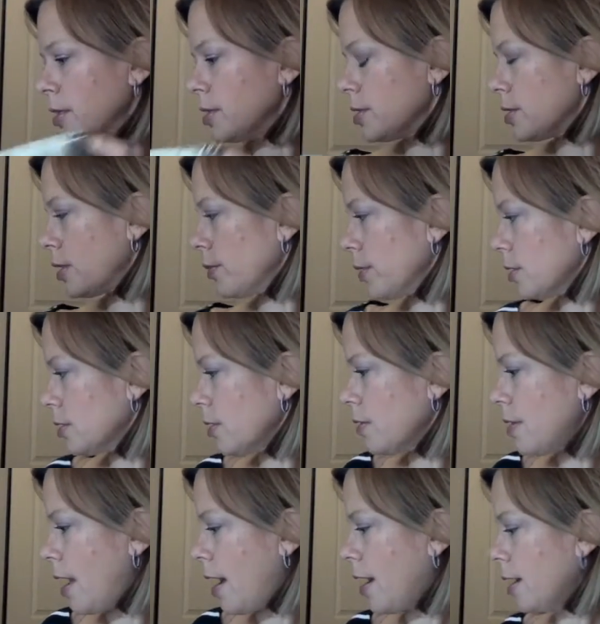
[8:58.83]
So I worked
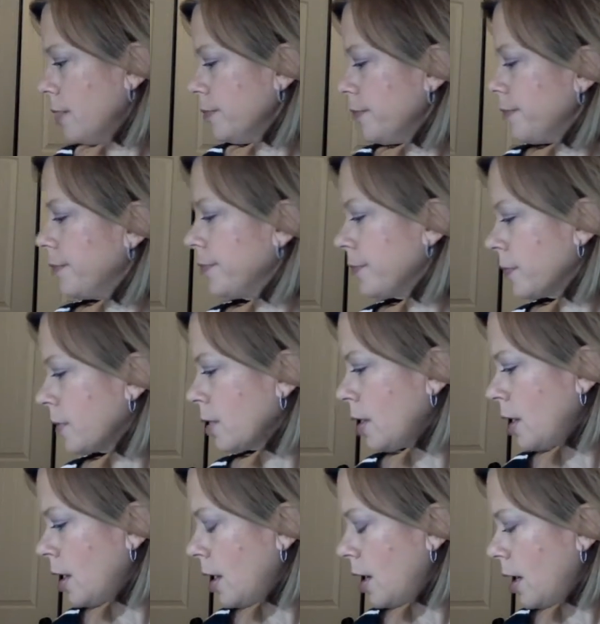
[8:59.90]
on
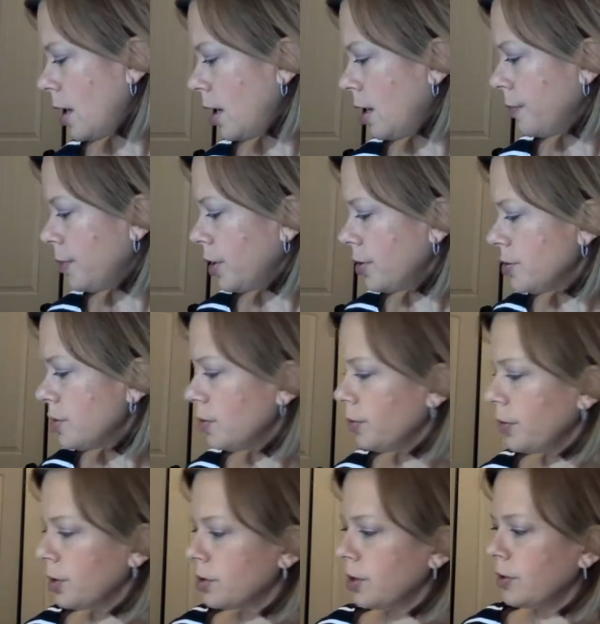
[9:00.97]
that. Also
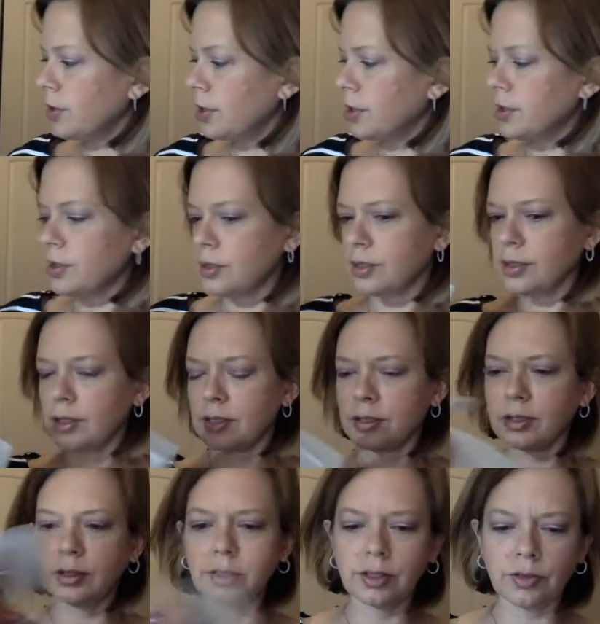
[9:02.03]
worked on this. There's
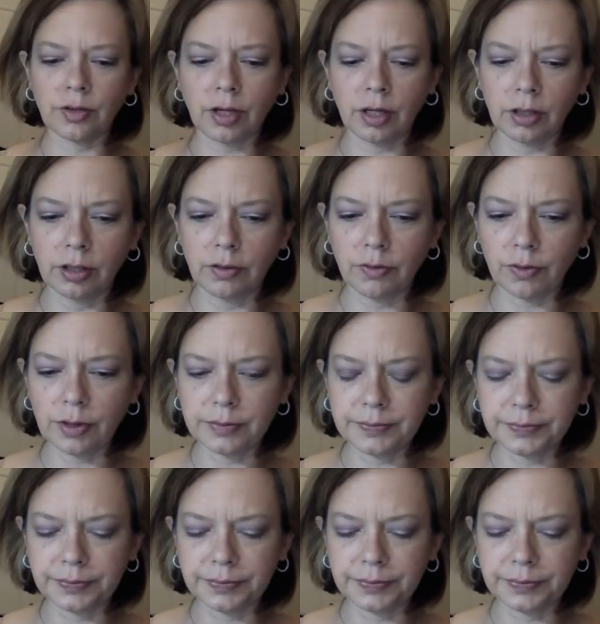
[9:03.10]
glitter all over it.